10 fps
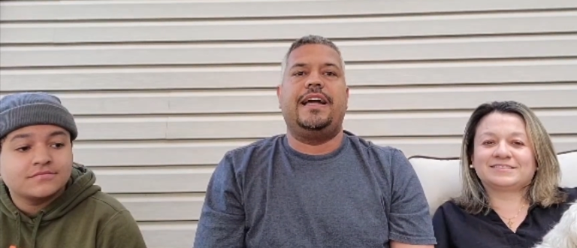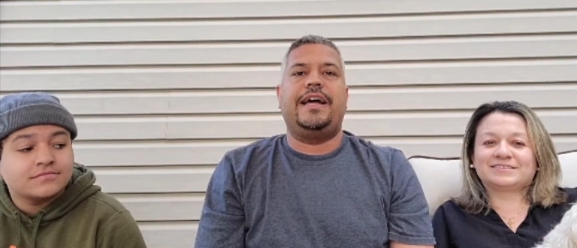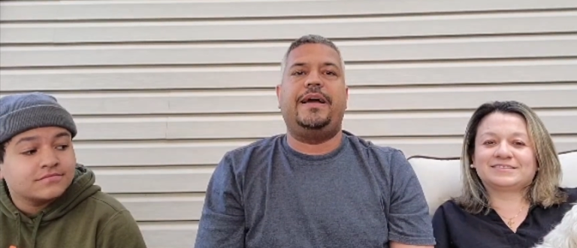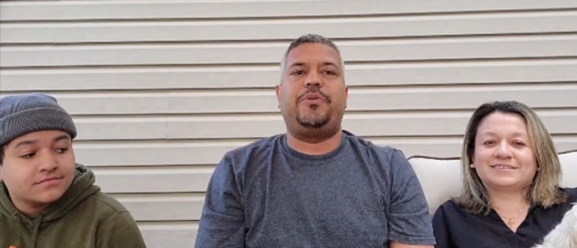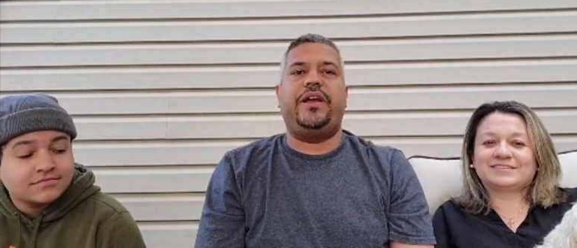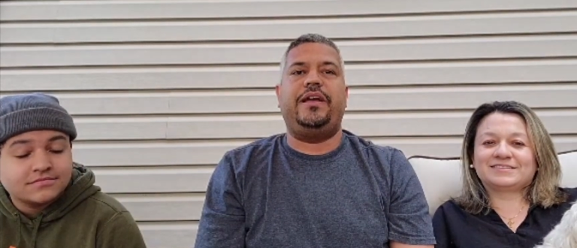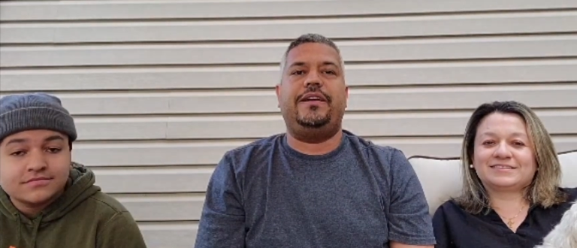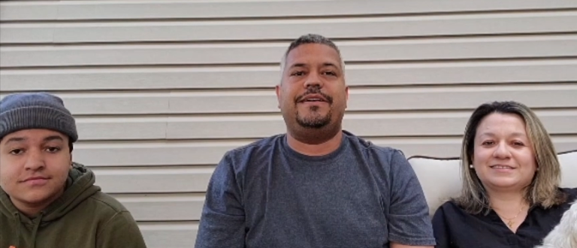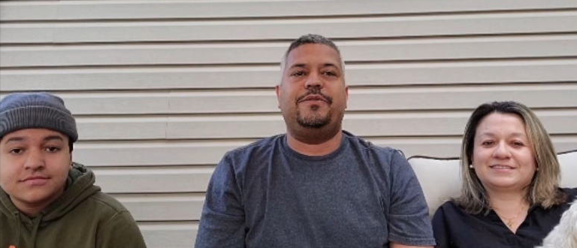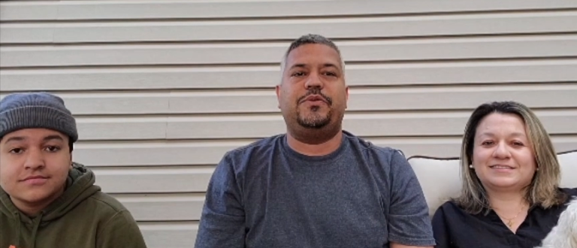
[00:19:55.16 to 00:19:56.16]
Speaker 1: Hi, Bray.
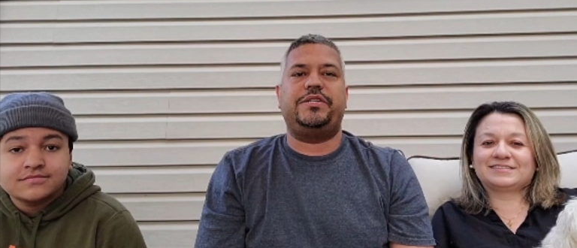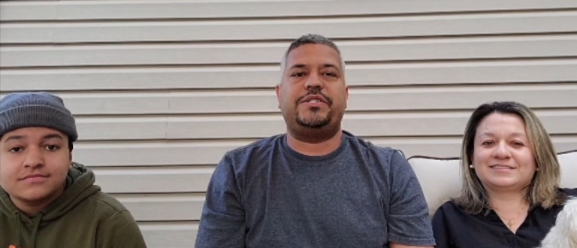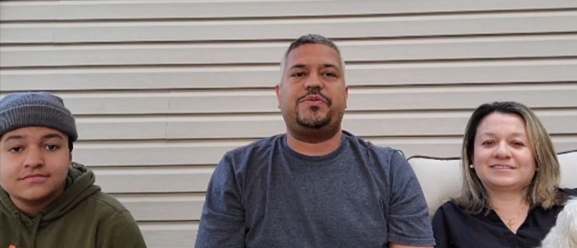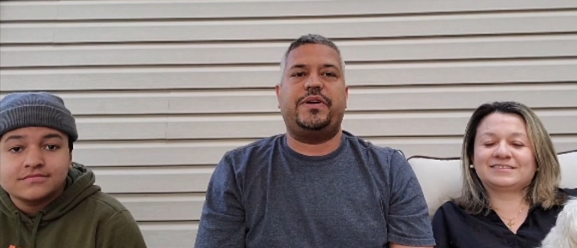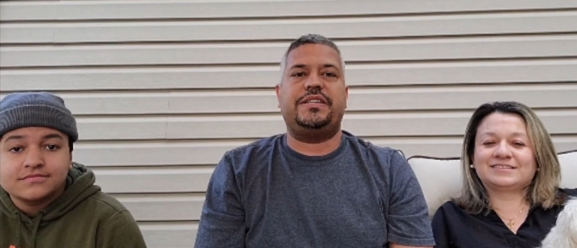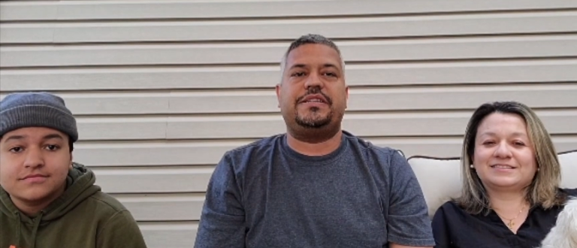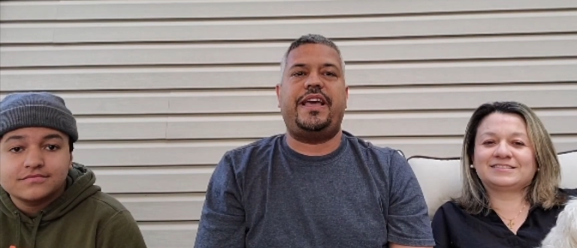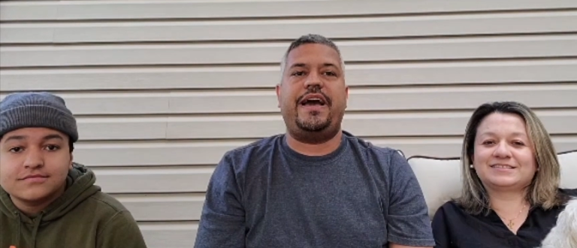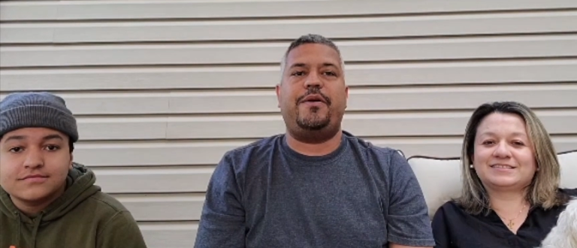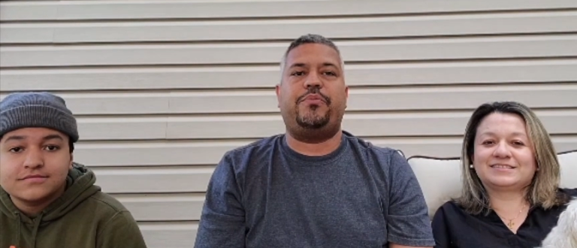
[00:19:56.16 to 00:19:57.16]
We just want to
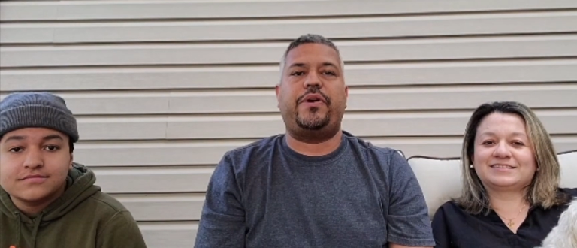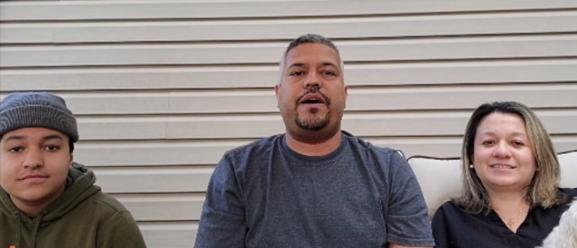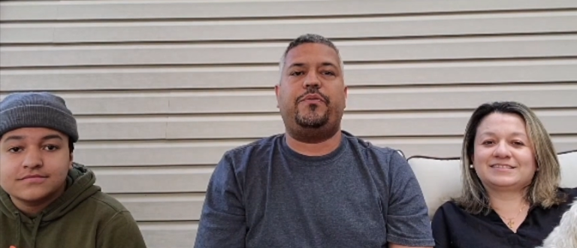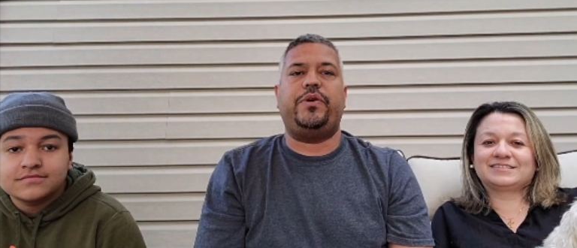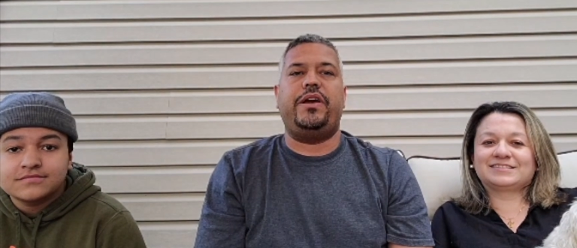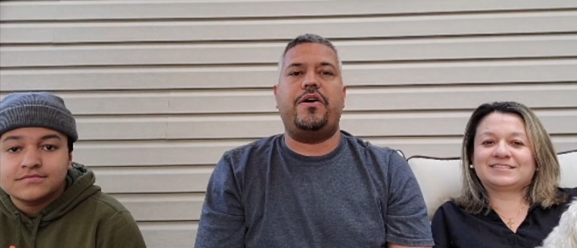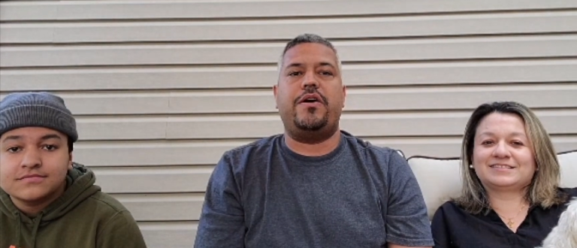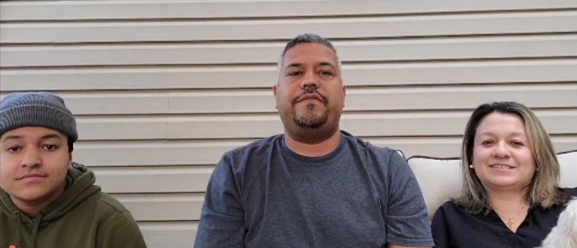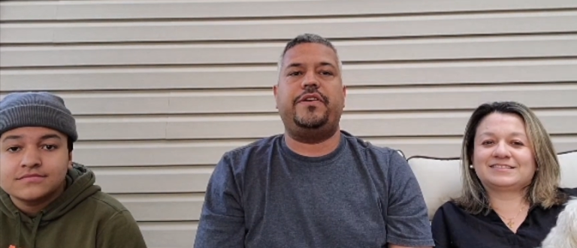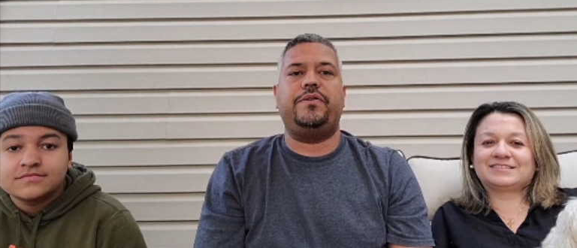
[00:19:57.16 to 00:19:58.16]
say how proud we
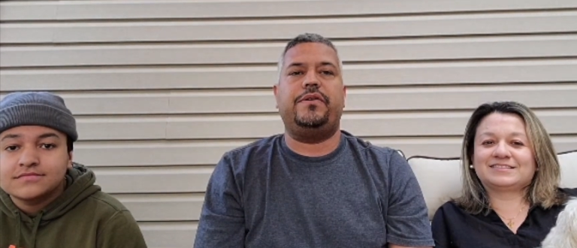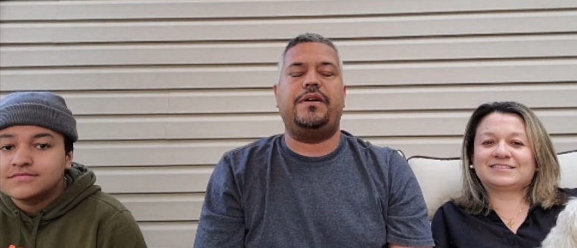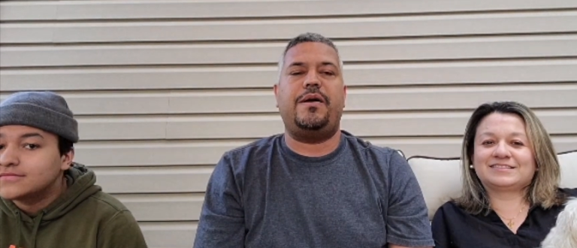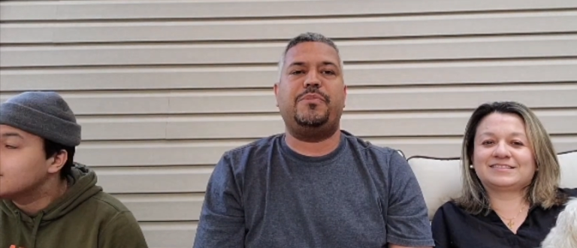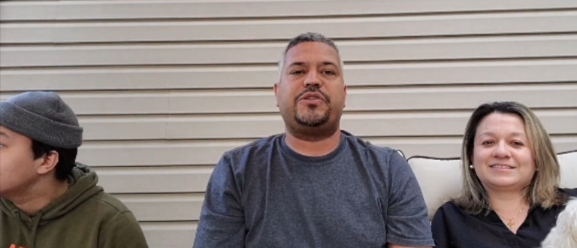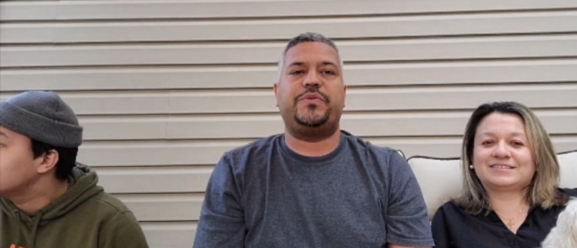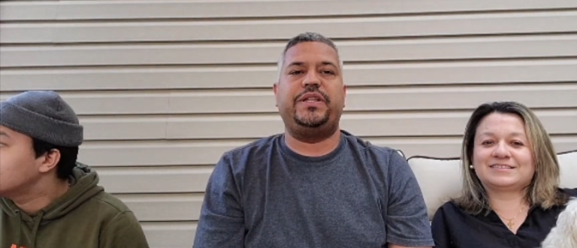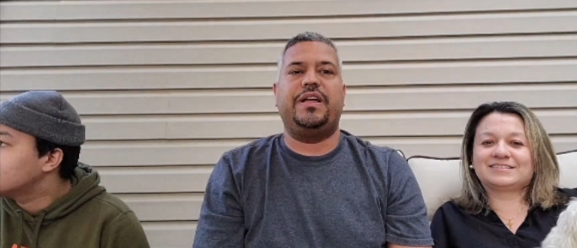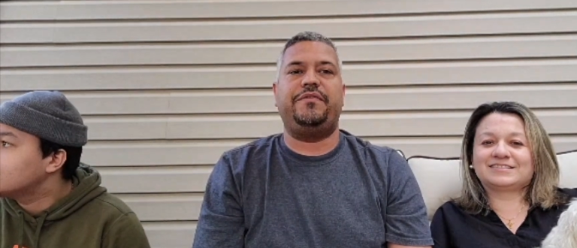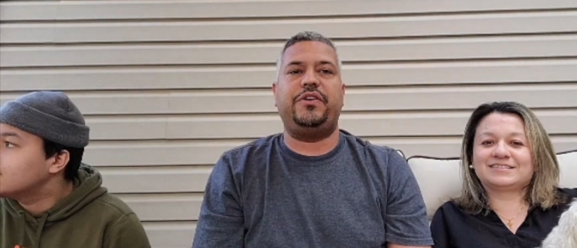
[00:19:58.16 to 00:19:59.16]
are of you, how much
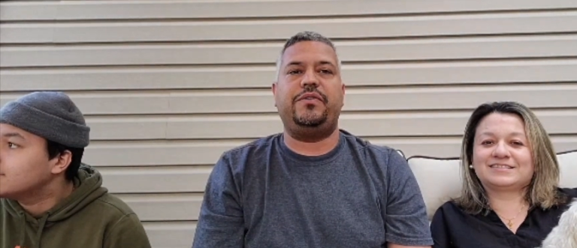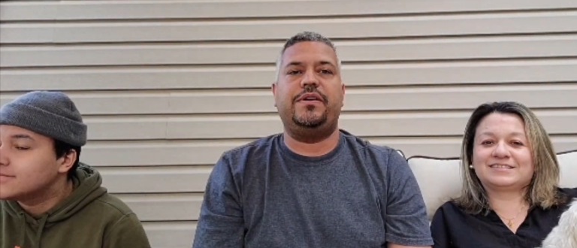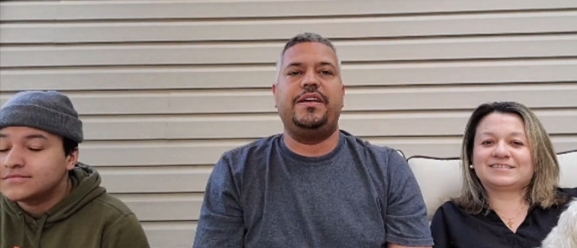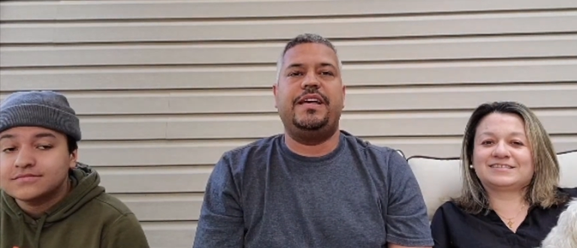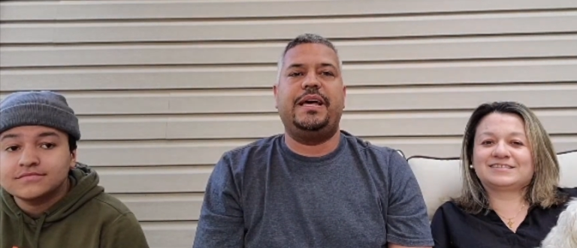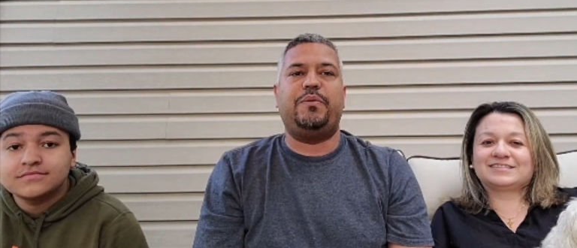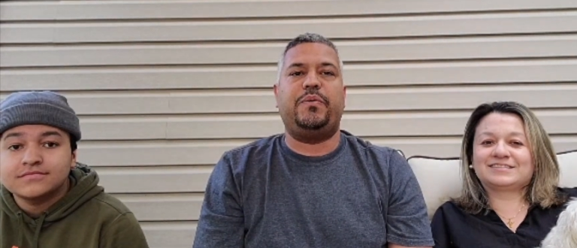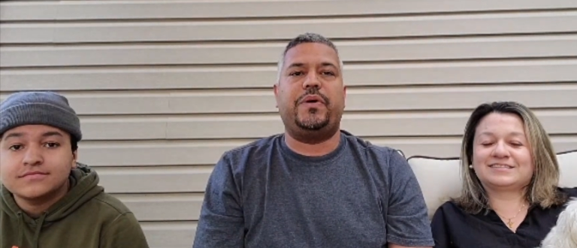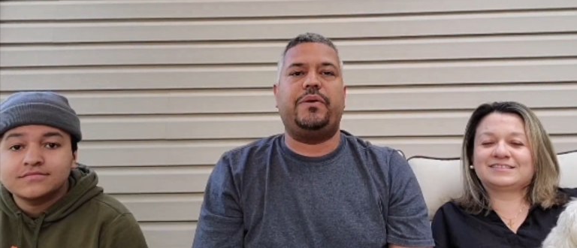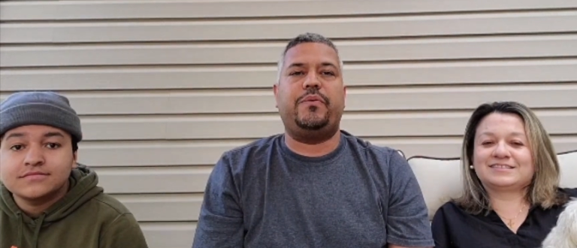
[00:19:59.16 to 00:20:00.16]
we love you, and
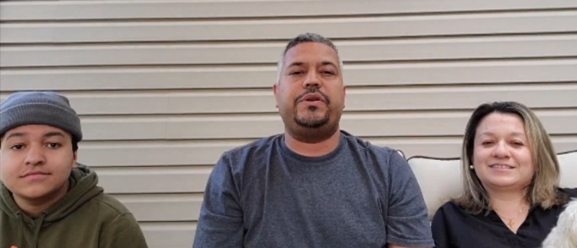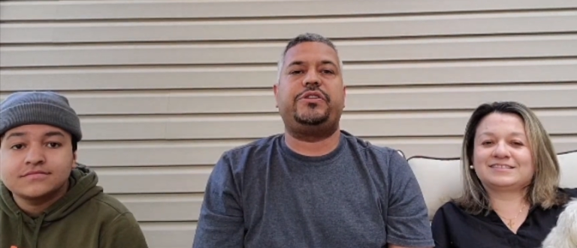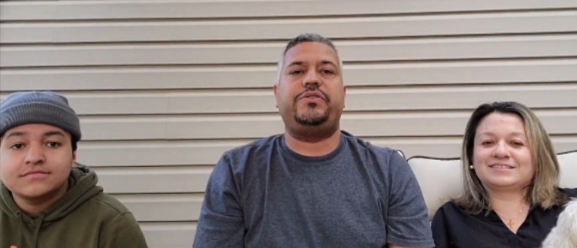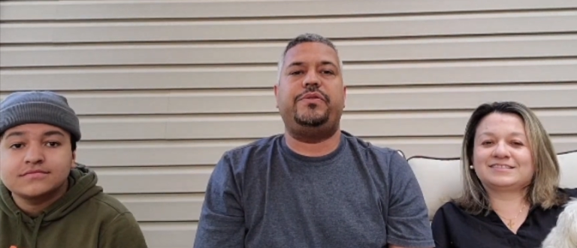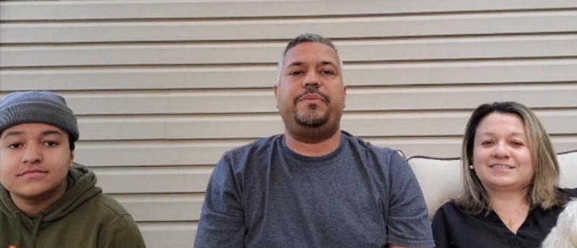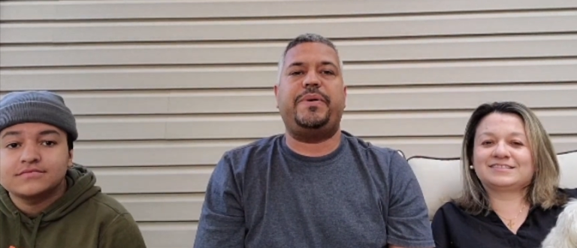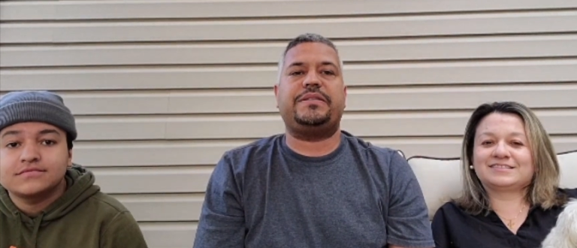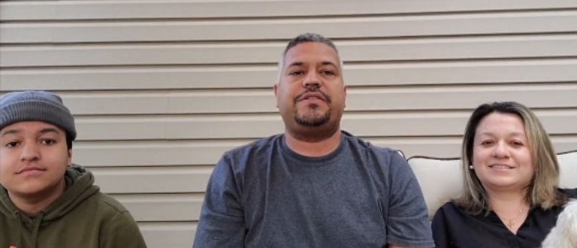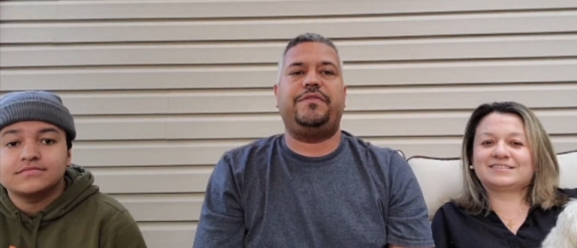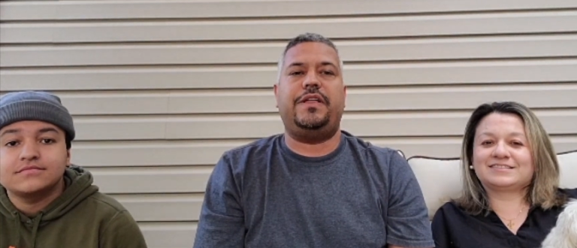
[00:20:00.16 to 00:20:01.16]
we want to wish you the best of